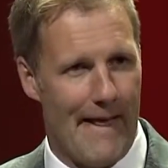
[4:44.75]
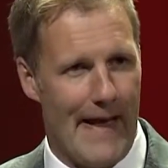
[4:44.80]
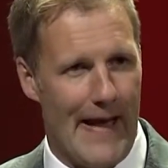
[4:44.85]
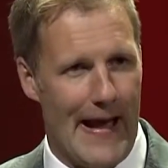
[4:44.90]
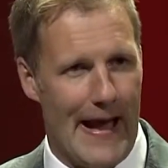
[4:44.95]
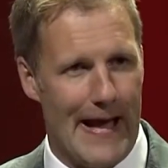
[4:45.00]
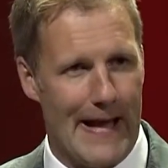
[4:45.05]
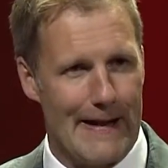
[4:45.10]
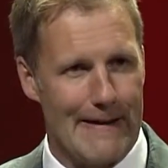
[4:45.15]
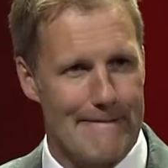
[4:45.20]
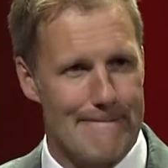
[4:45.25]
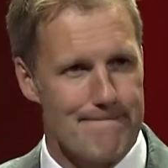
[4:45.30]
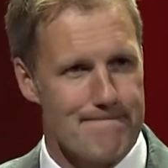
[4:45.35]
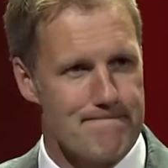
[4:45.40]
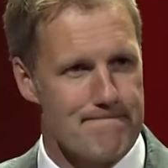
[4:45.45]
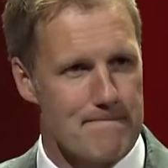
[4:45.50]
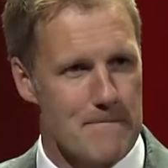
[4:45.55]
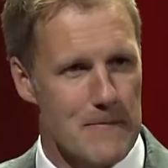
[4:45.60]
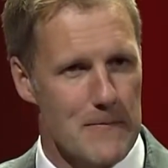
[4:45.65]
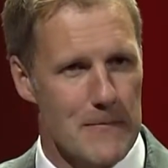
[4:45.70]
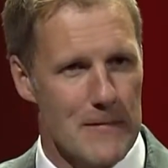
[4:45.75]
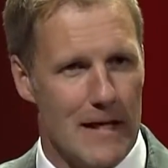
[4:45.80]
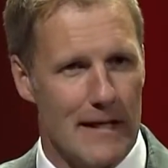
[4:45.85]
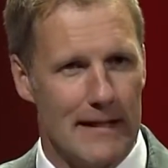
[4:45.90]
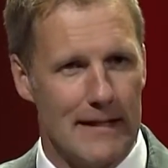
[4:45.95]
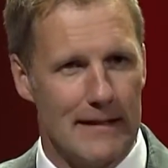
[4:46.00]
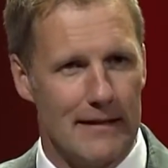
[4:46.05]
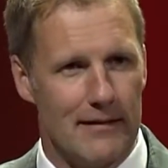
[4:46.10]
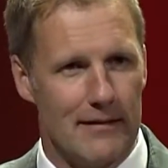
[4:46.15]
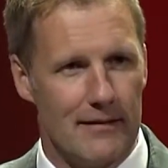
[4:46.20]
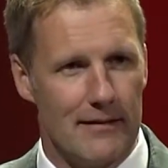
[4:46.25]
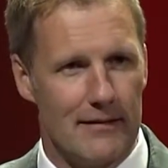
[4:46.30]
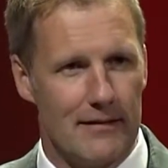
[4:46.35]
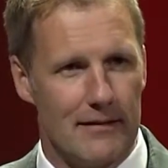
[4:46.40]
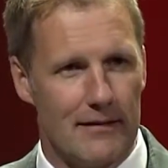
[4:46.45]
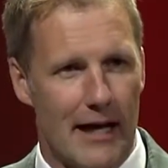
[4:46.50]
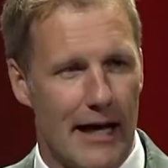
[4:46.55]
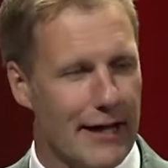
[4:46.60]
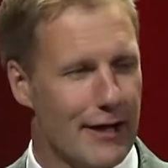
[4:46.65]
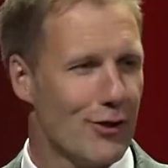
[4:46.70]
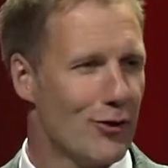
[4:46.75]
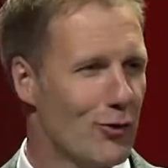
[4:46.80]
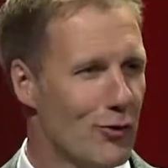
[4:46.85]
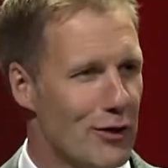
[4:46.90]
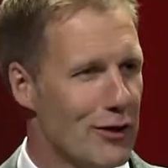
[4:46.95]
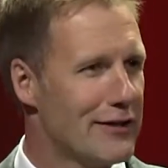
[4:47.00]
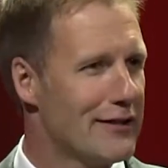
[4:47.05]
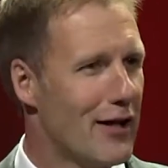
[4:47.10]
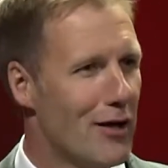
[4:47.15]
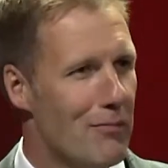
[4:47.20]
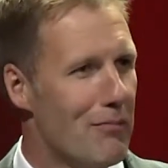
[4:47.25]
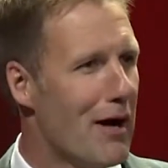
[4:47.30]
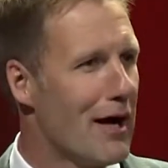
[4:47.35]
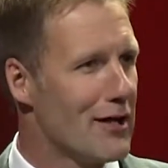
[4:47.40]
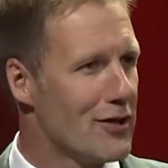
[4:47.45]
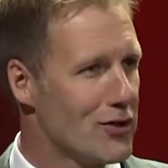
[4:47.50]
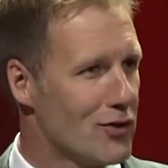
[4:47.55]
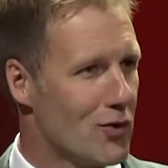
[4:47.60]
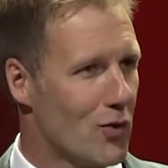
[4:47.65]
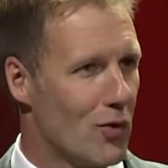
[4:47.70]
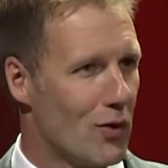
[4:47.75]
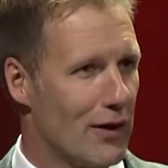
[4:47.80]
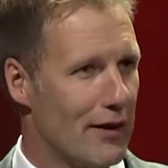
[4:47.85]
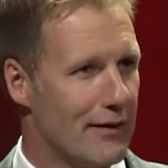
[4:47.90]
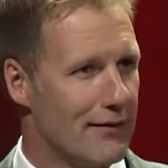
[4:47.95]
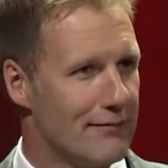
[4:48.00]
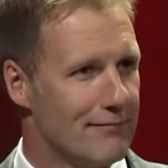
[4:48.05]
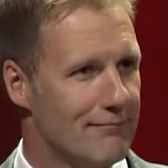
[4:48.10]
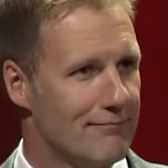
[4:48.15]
And I can only tell my story.